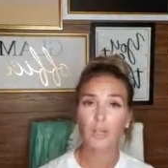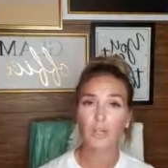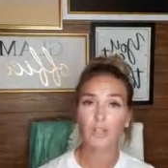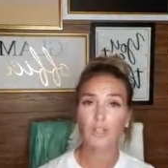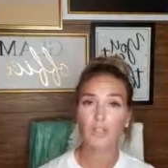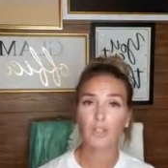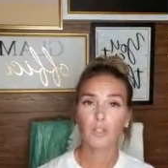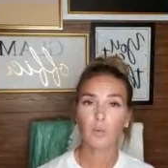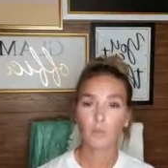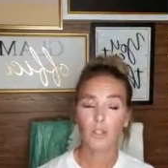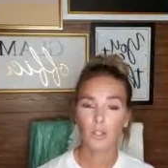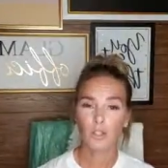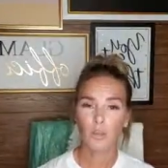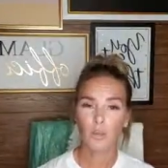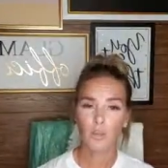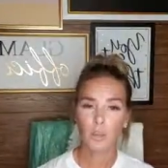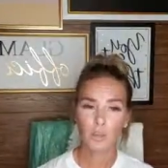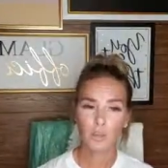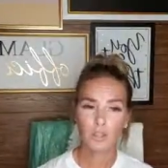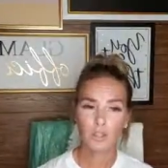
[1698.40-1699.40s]
you want
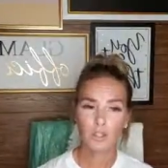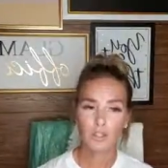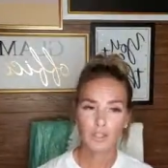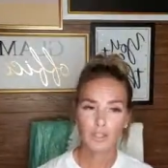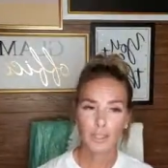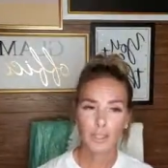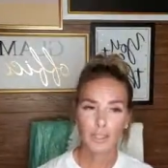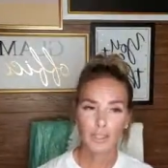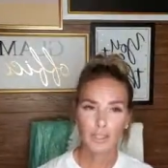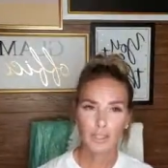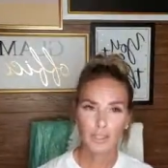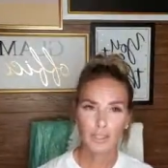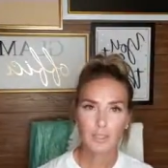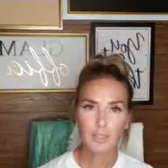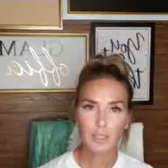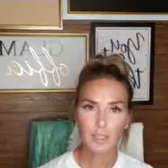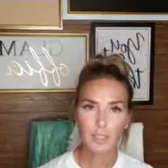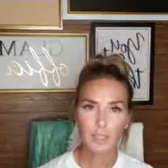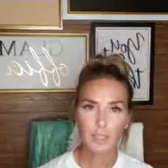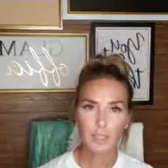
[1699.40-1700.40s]
that post to like get some
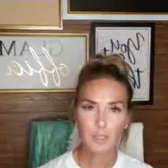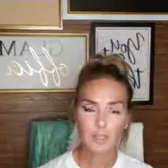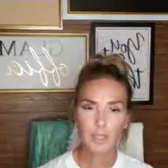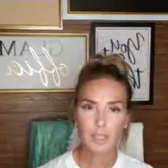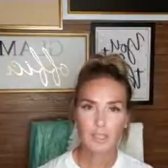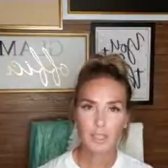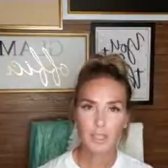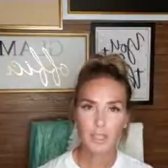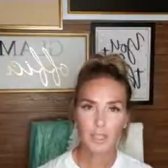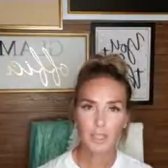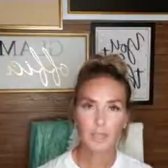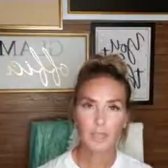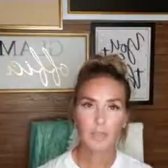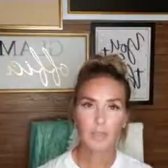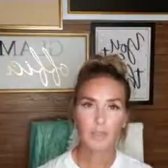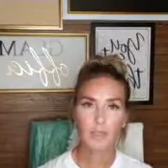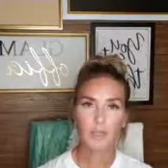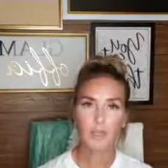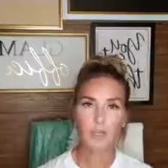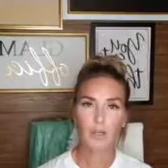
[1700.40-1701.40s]
engagement and take up
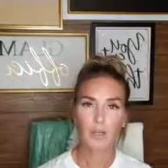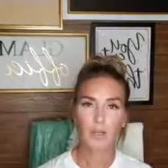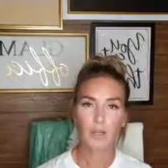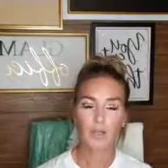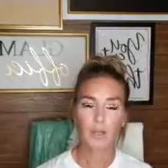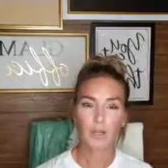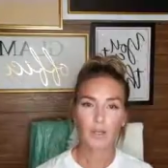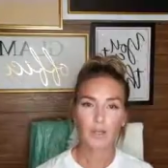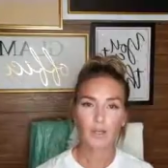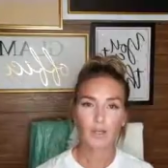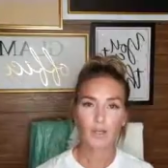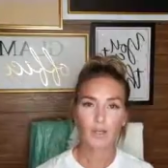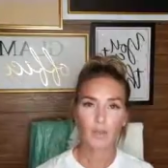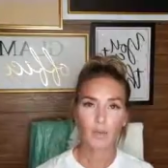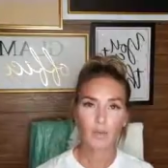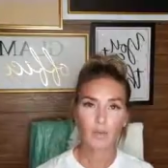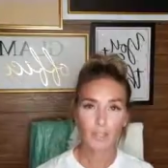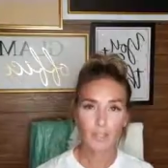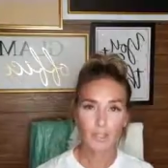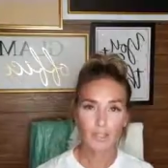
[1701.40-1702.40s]
some, you know,
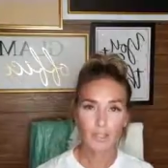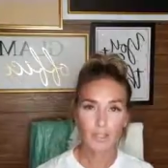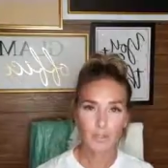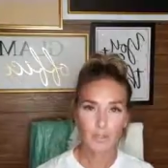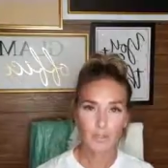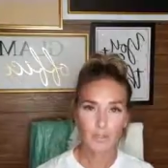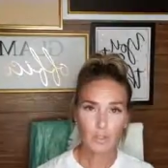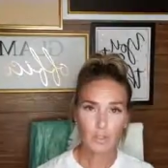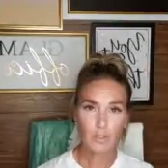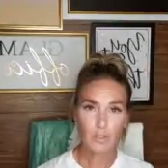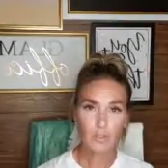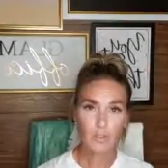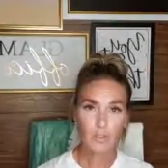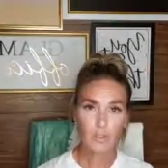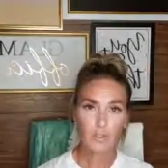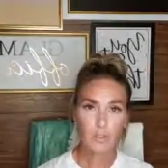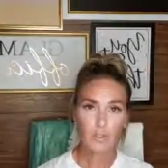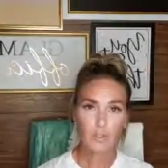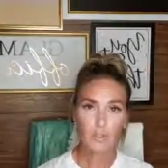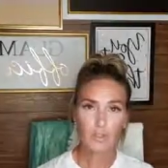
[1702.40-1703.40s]
get some views,
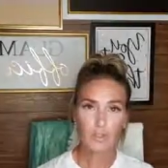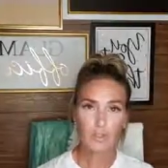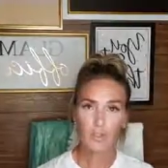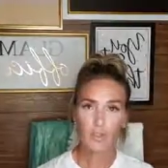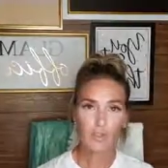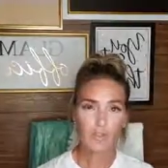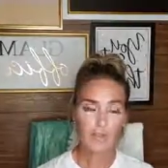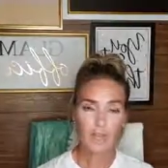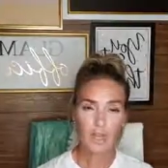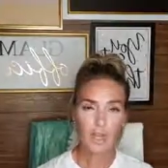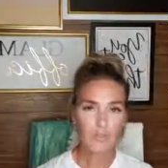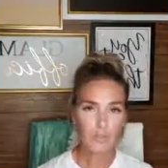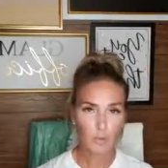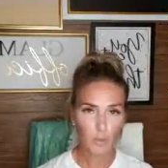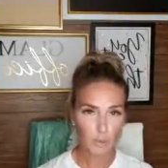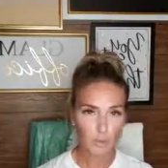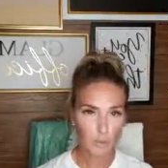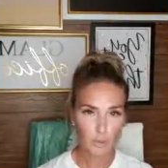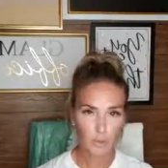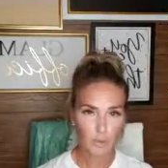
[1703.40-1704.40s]
right? Because you don't want to have to
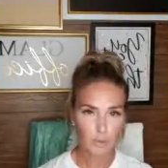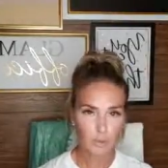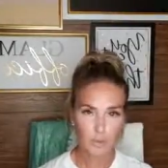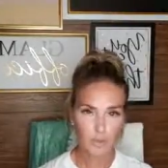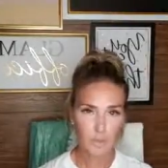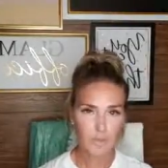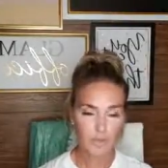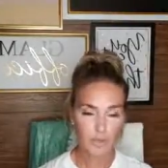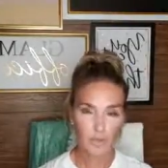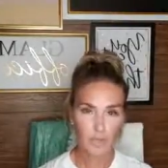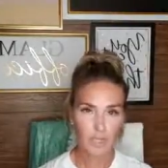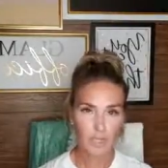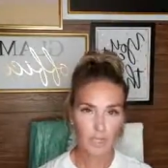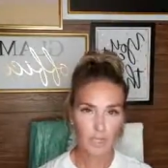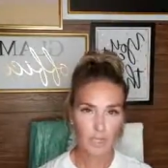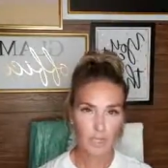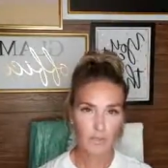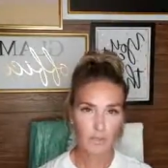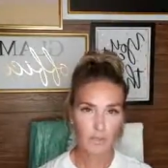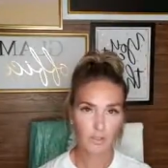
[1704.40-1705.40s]
post 3 times a
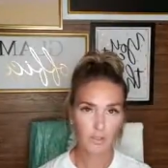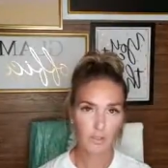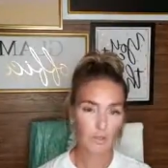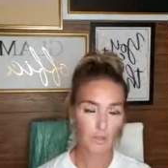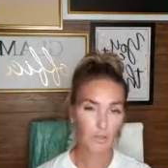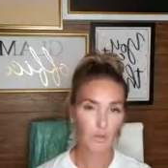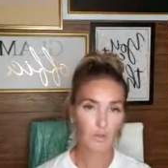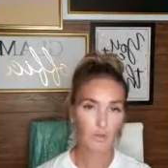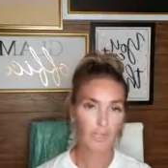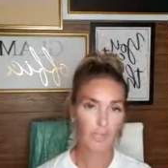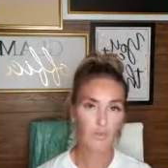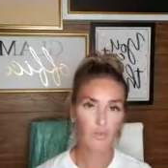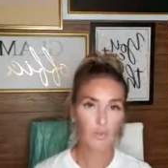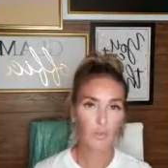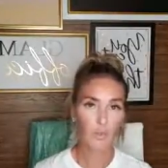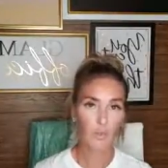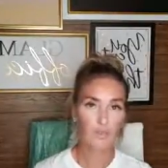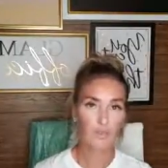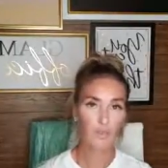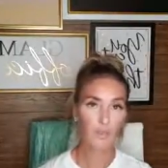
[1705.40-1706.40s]
day. You want to only have to
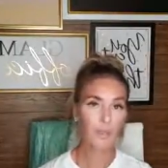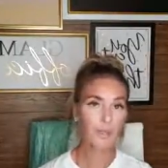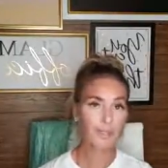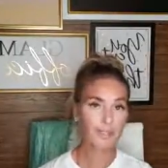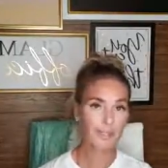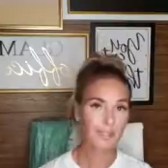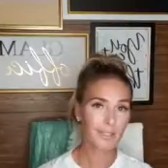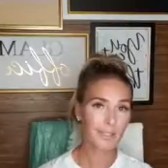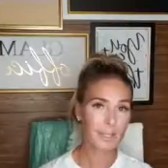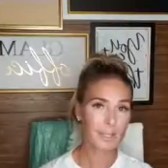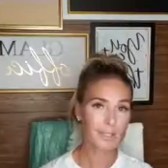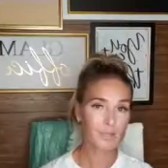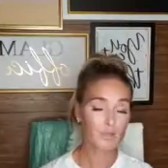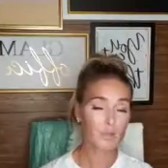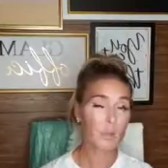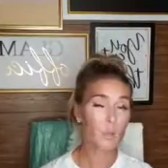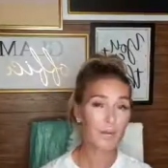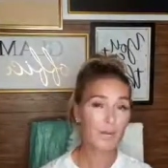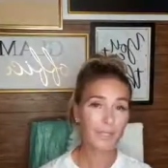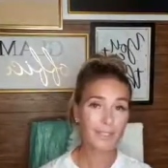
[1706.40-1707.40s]
post once a day,
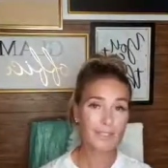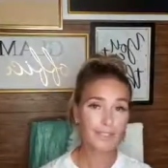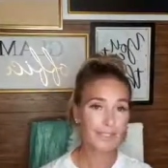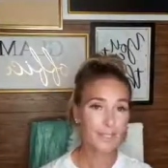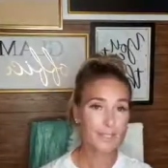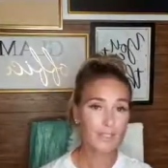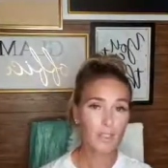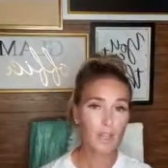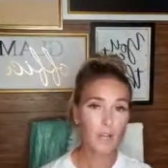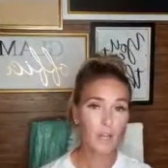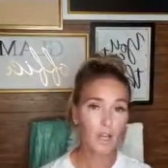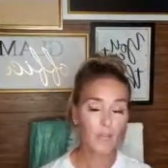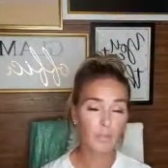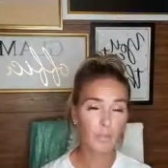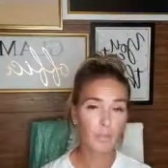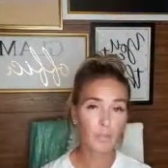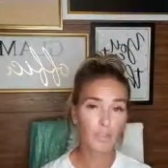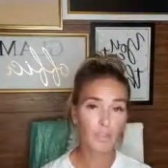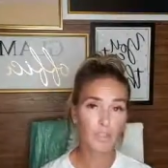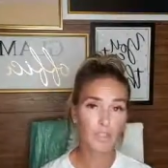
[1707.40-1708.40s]
twice a day
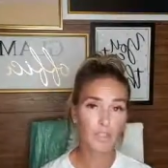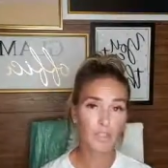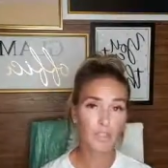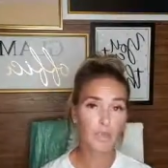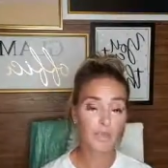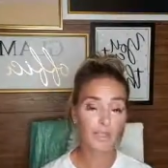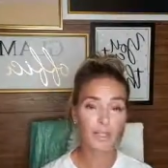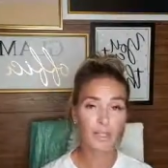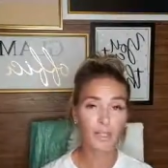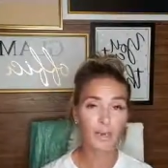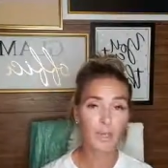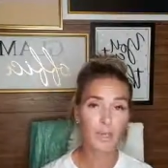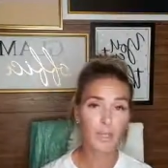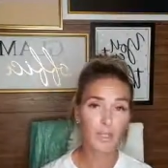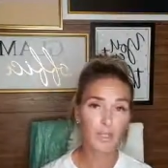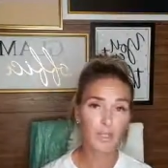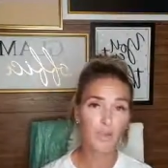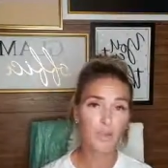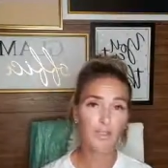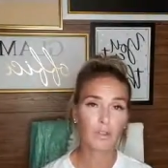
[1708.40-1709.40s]
tops, because you don't want to
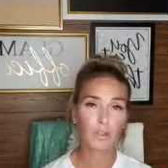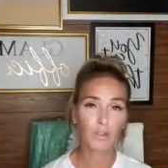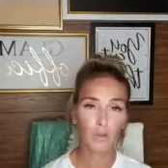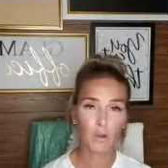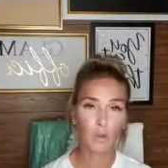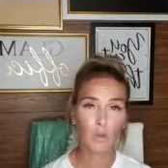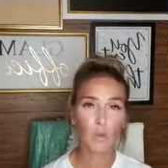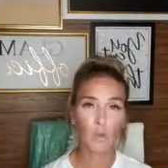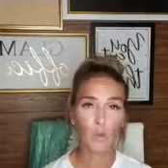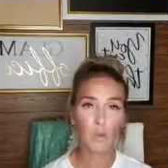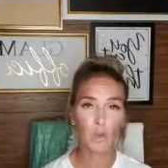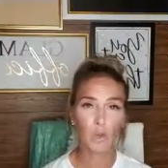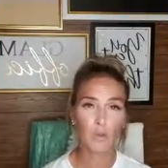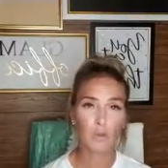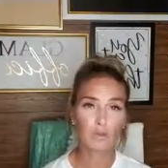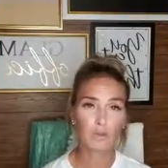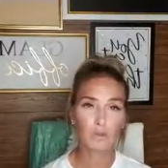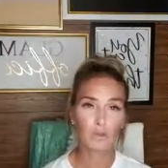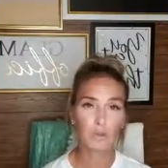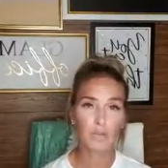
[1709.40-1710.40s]
compete with your own
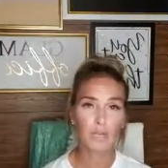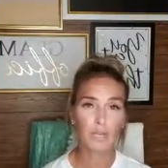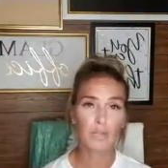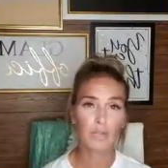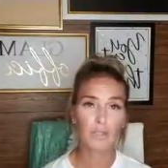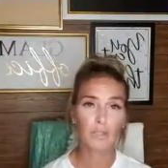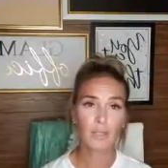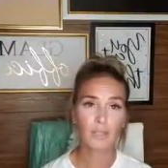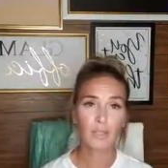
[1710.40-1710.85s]
posts, right?